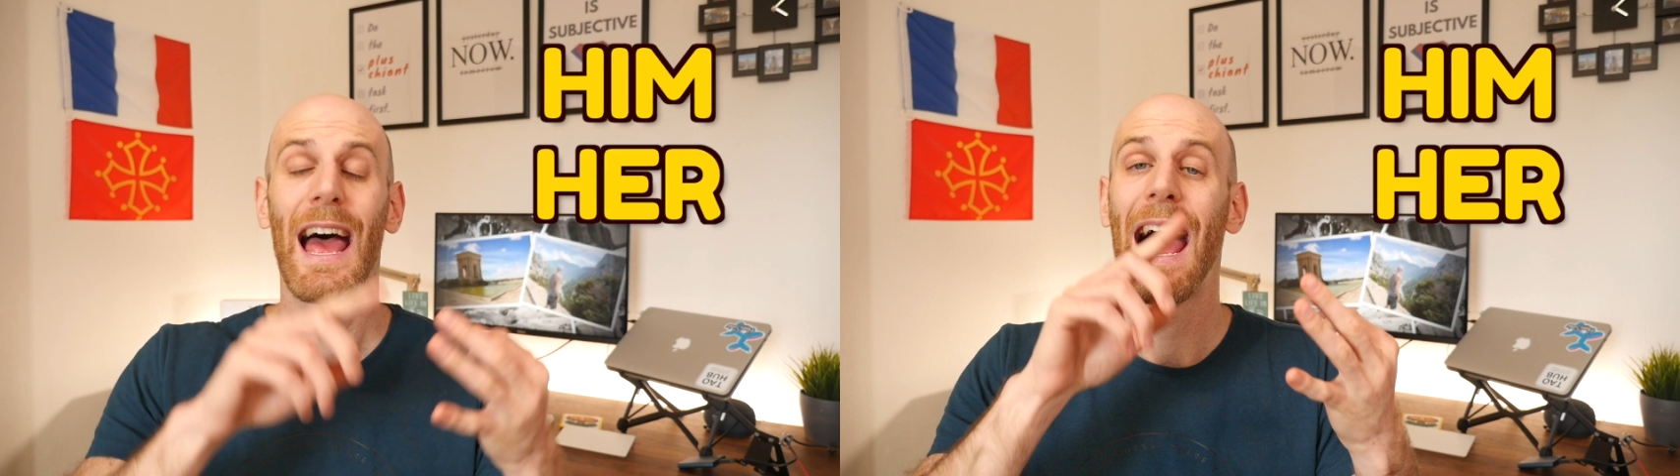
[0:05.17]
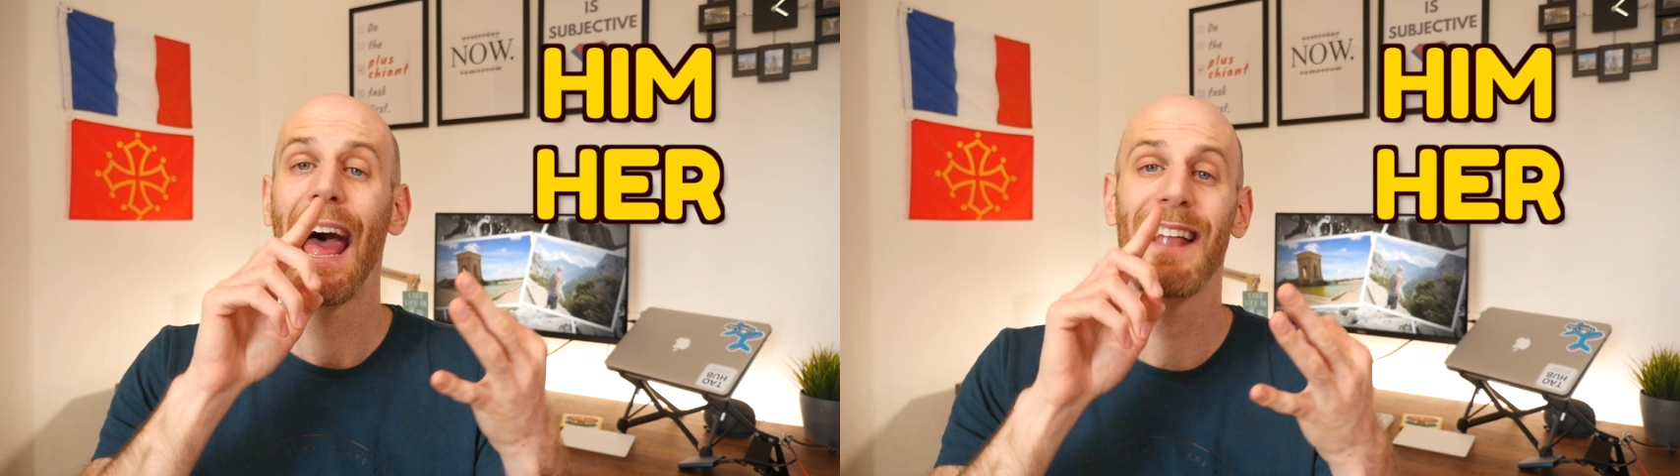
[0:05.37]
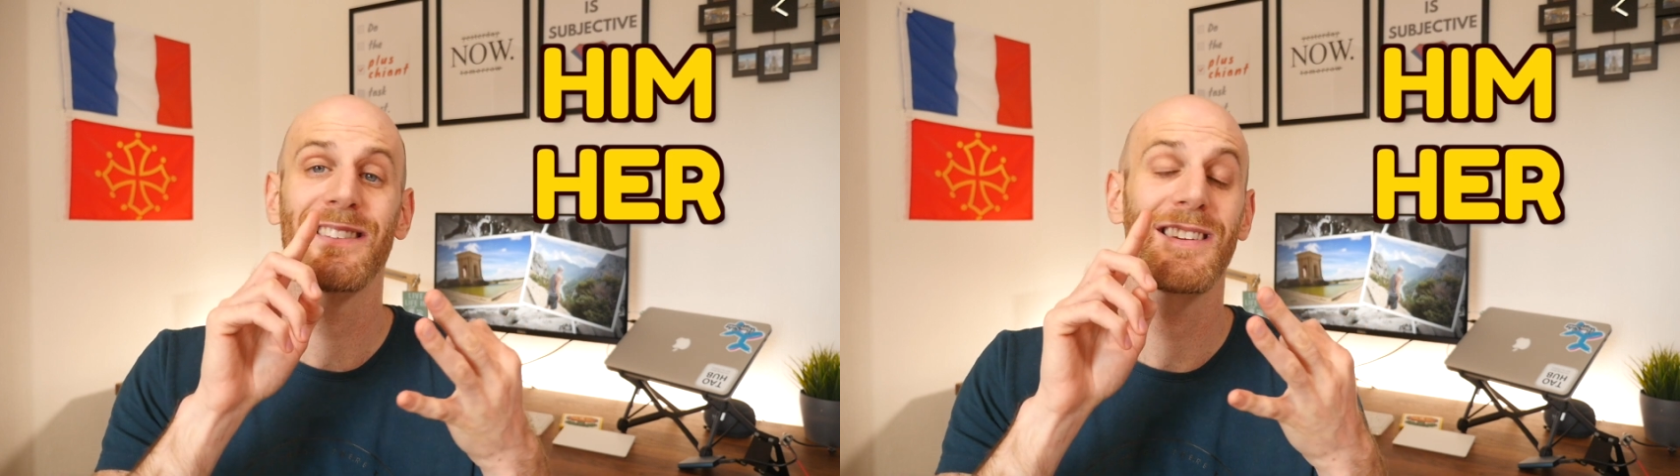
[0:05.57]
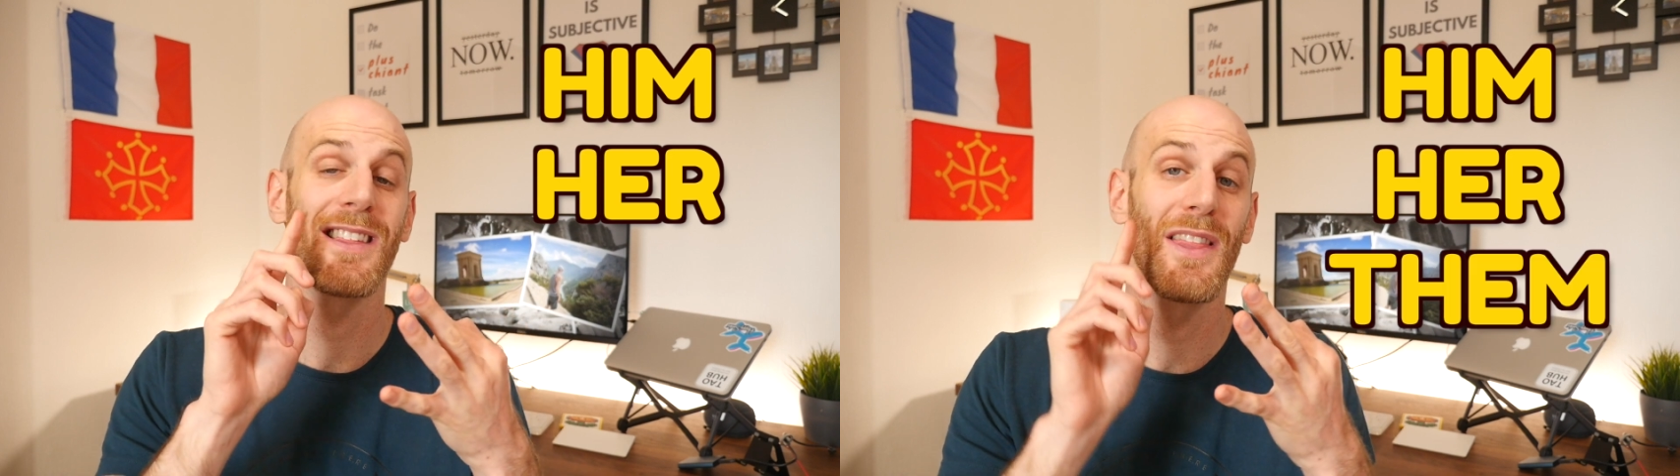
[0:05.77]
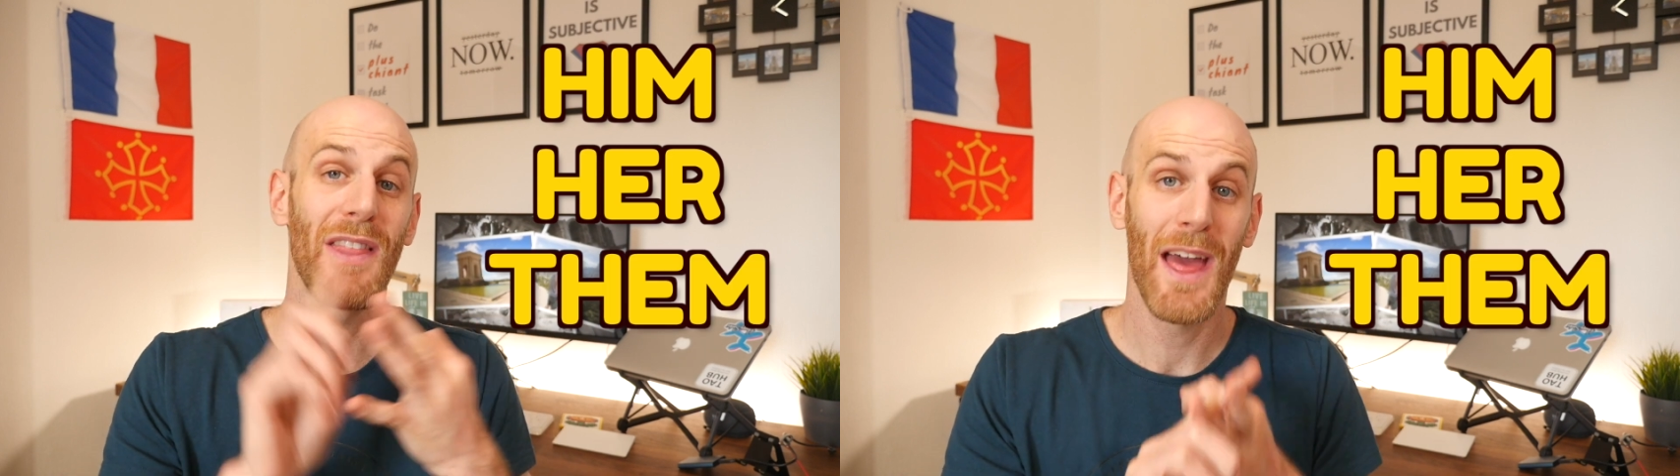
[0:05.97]
and
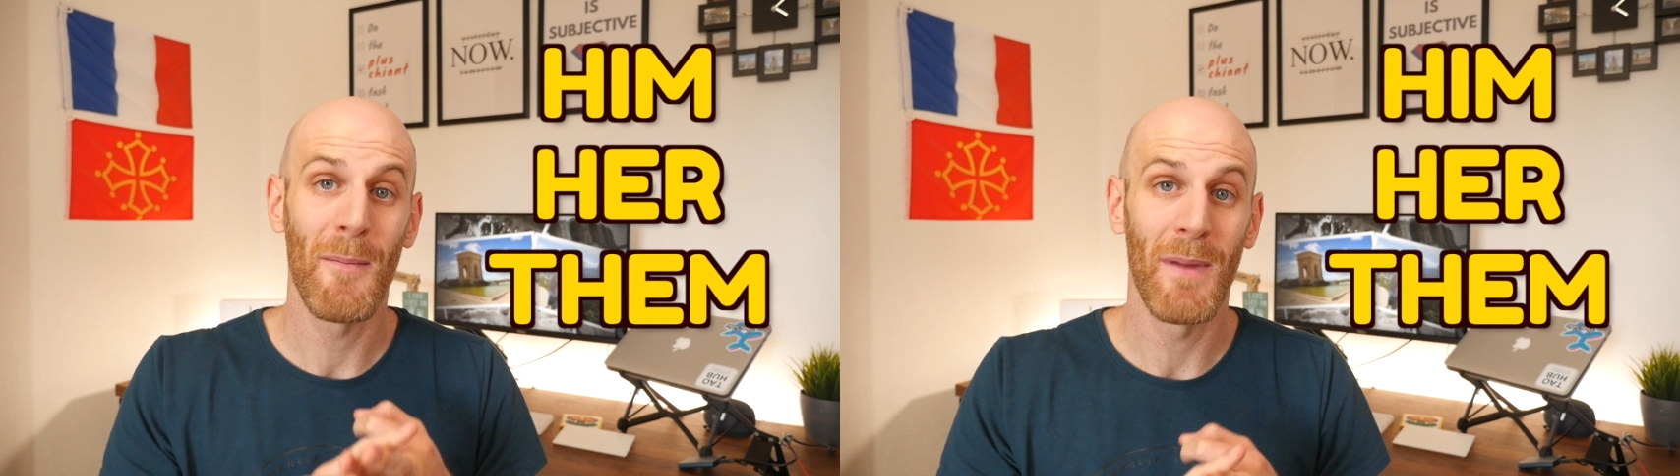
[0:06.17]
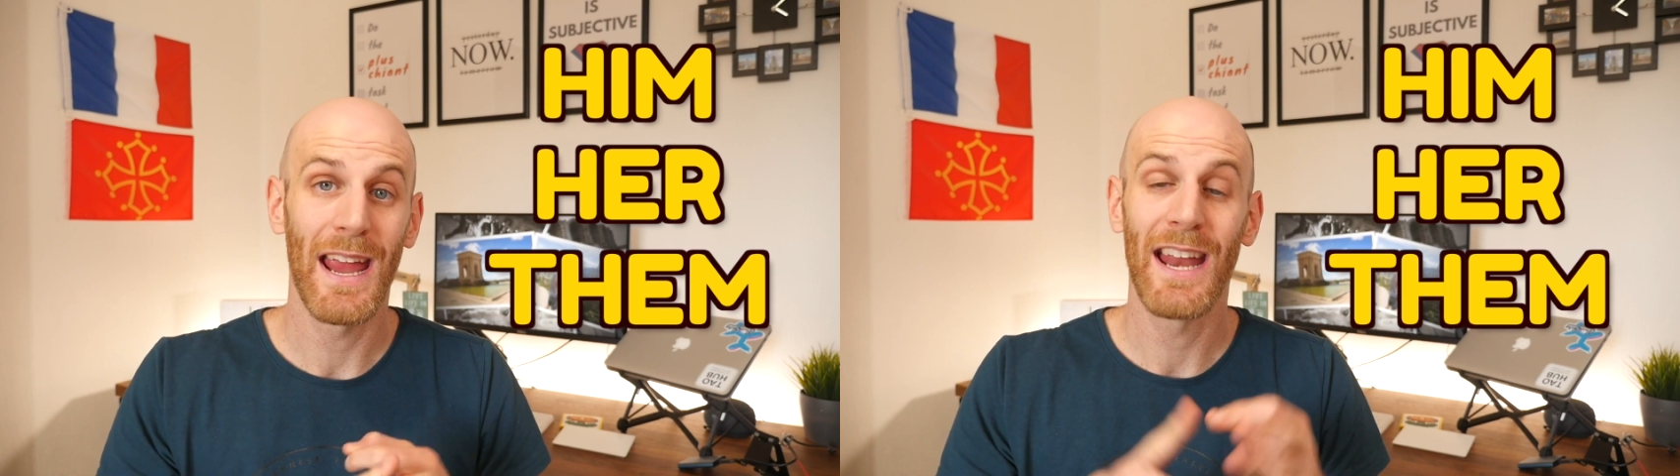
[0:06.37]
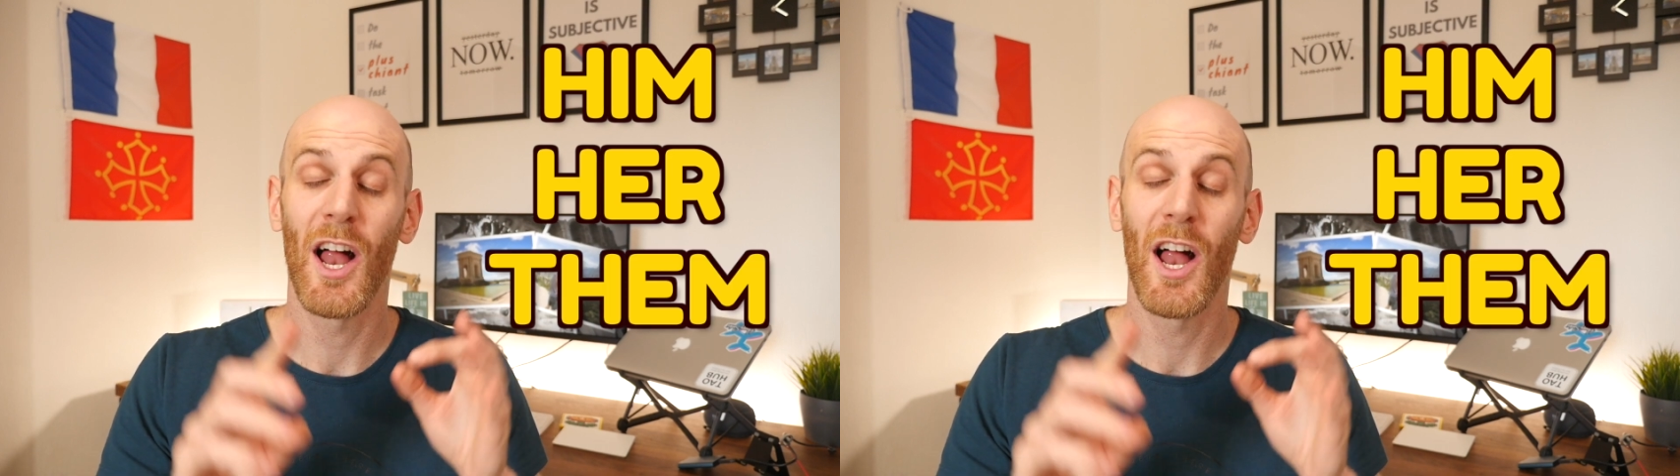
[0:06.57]
them in